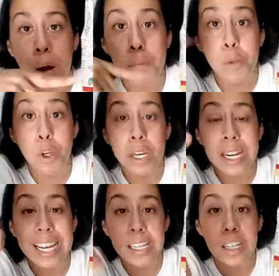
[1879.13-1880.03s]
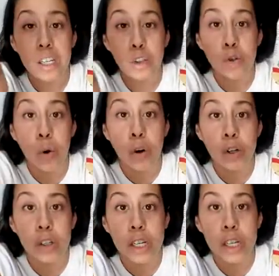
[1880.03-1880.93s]
Look in Indian
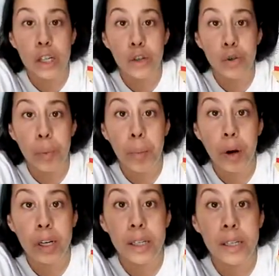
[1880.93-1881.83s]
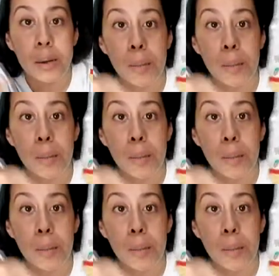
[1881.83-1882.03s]
stores. Indian supermarkets